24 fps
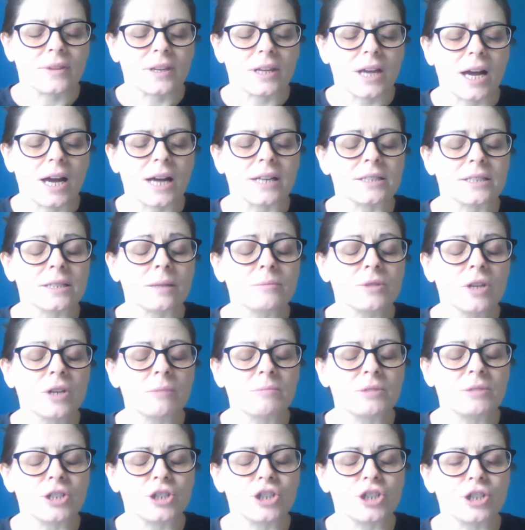And
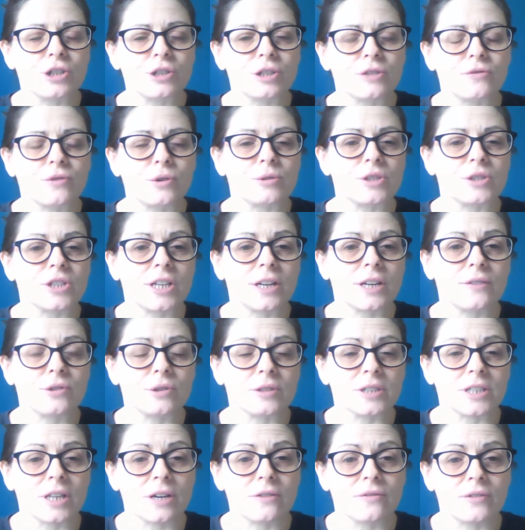sometimes it's useful to give
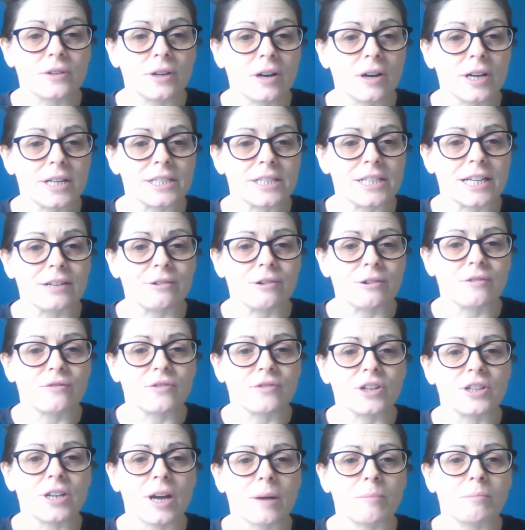yourself an idea of
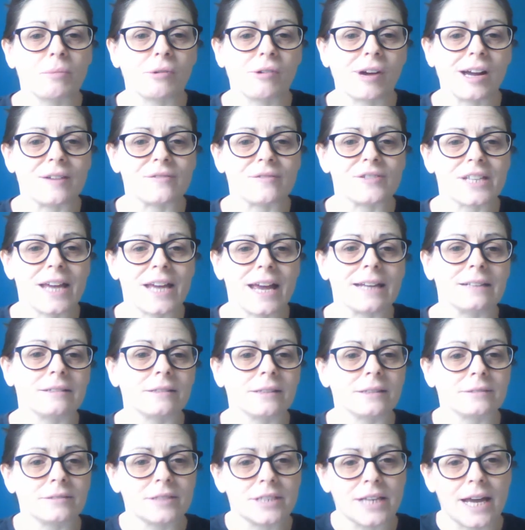the number out of 10.
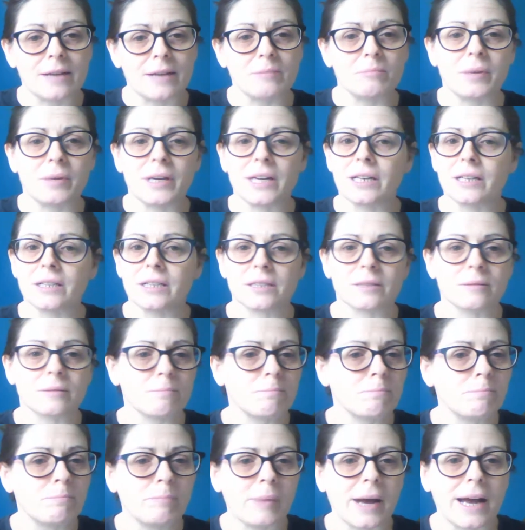10 being as
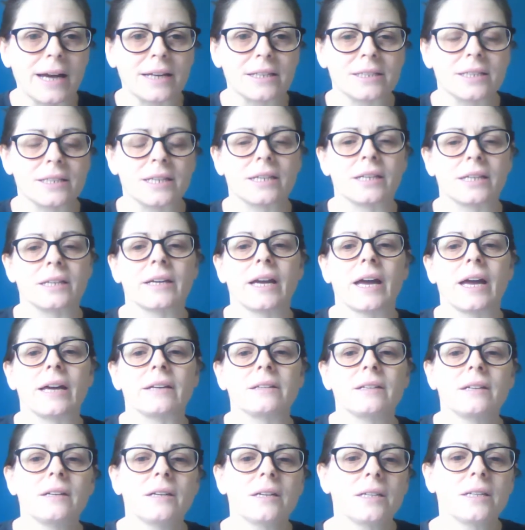bad as it can get,
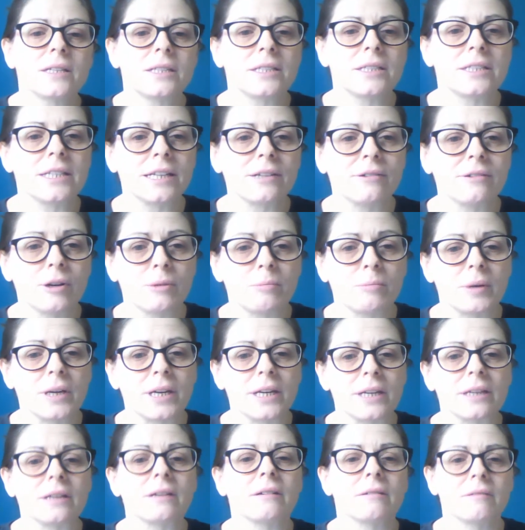0
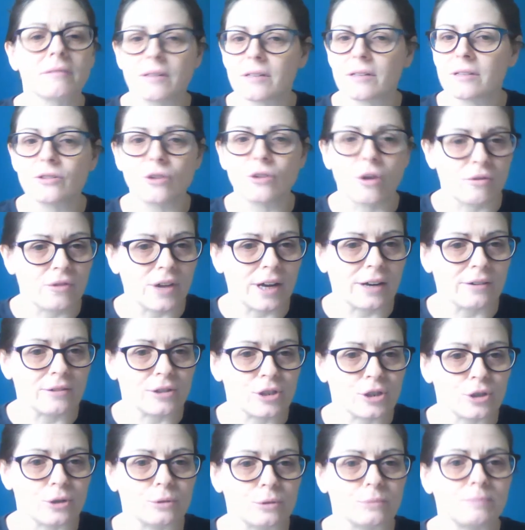being not there
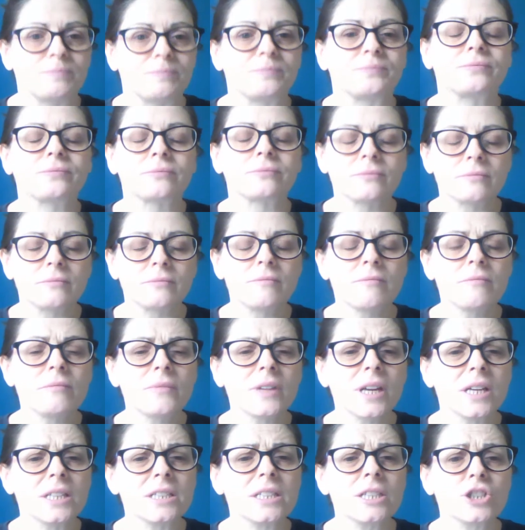at all.
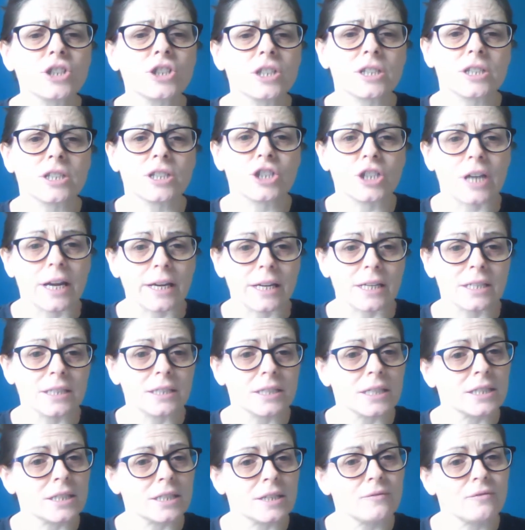This is just a check-in
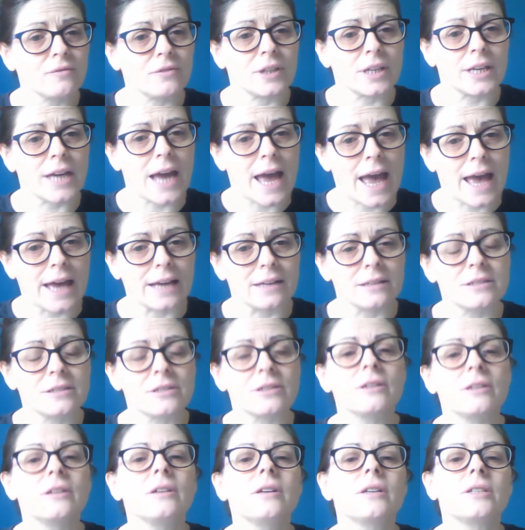system for the end,
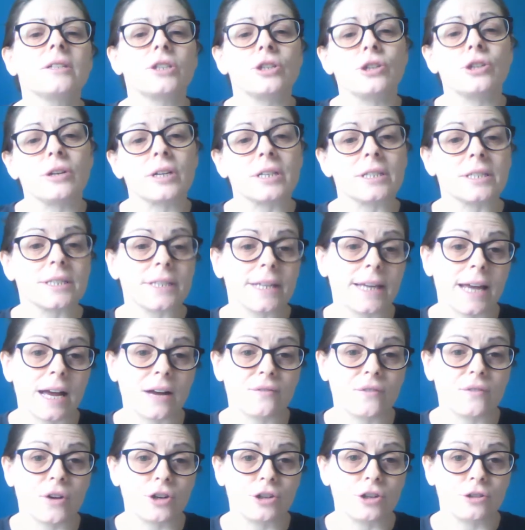so you can see how
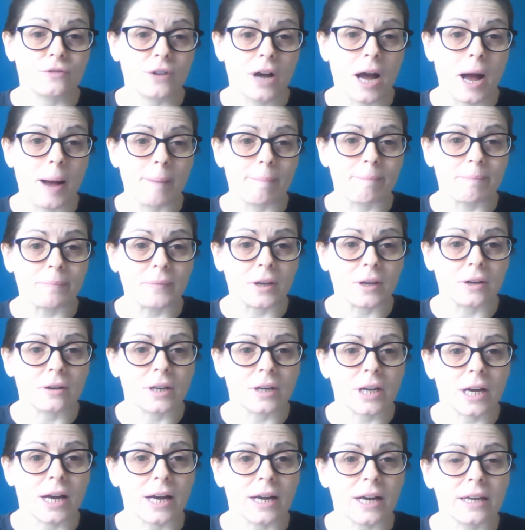far you've come,
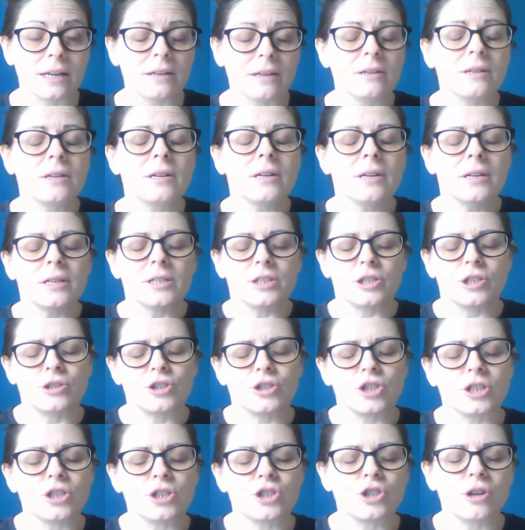okay? So you
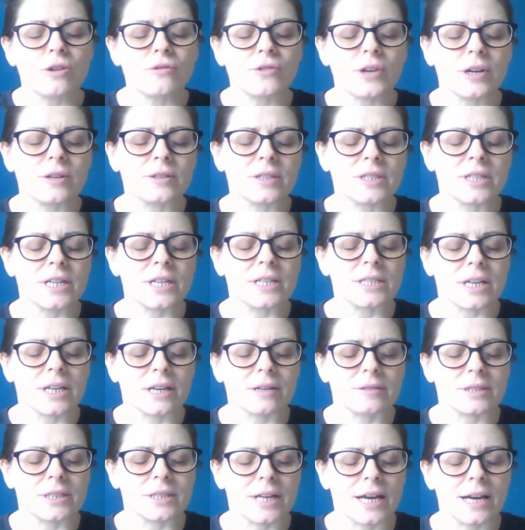just jot those
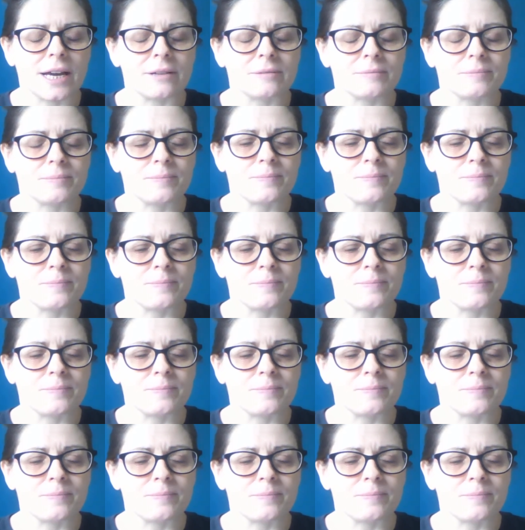details down.